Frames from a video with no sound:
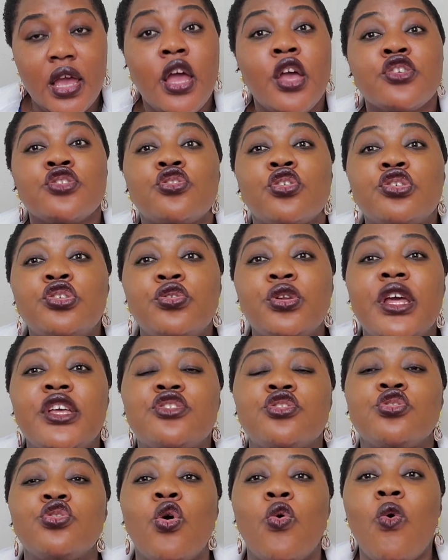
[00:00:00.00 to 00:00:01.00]
So you need
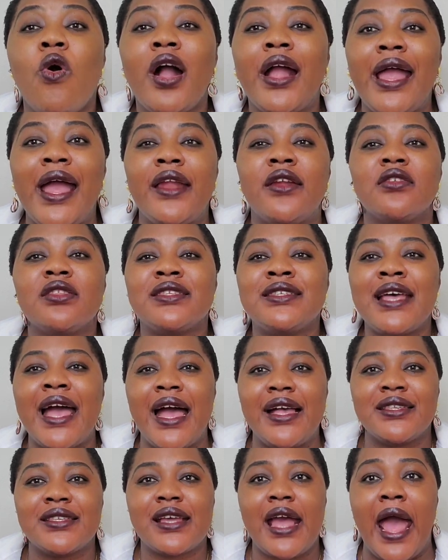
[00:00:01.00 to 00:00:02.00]
to know, what kind of
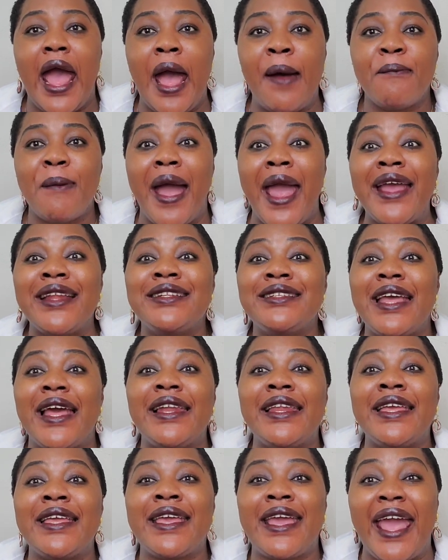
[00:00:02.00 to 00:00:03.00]
task am I
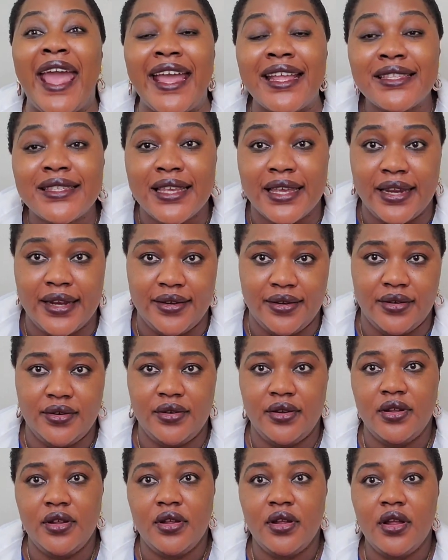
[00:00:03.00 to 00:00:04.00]
delegating?
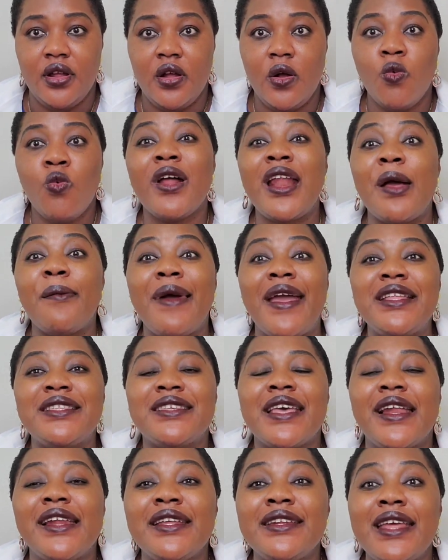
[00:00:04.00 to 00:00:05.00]
What am I
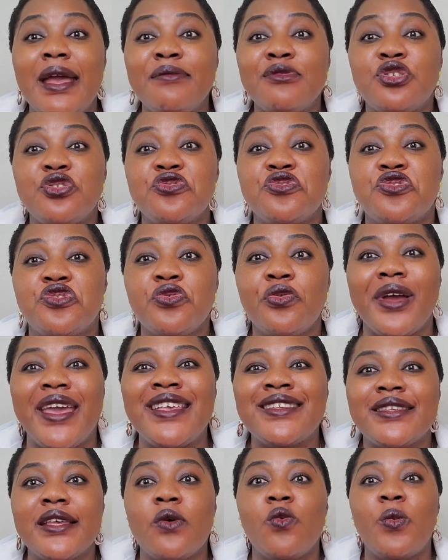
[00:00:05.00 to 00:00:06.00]
telling them to do?
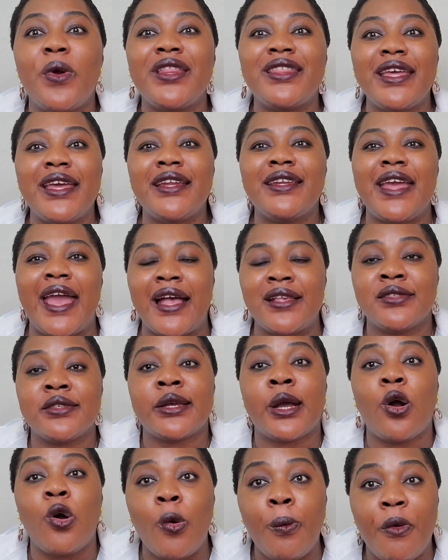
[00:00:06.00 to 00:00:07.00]
Is it within their
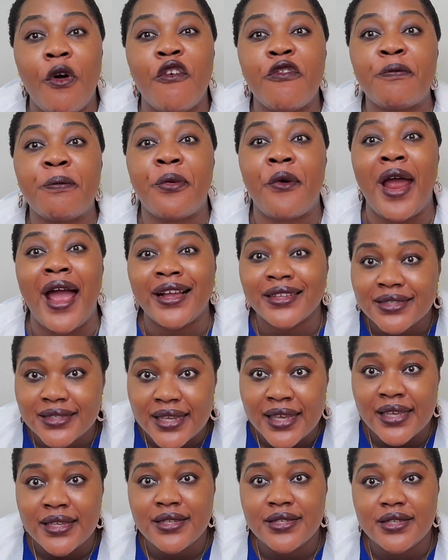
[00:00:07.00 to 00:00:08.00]
scope of
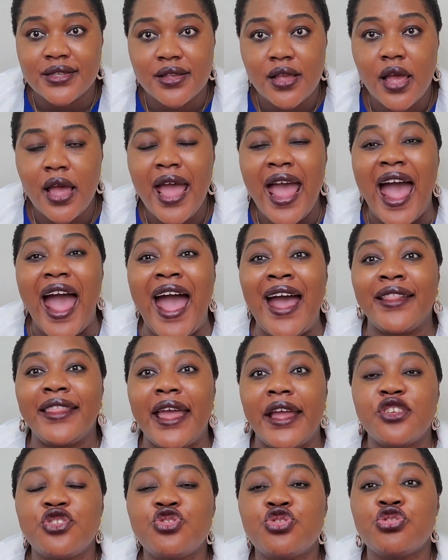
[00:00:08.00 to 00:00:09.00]
practice? Are
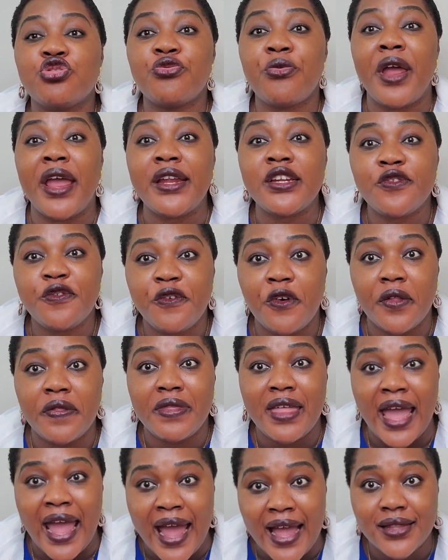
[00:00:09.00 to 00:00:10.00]
they trained for
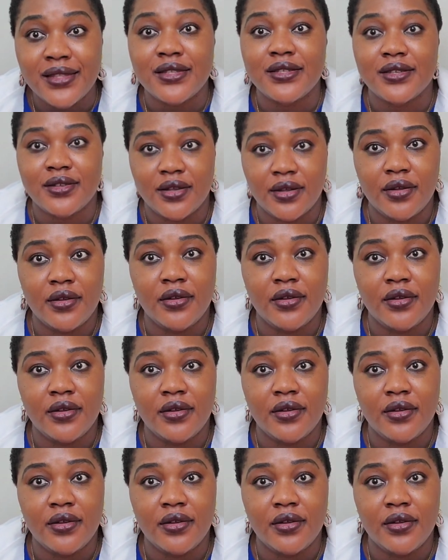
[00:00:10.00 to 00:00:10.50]
that?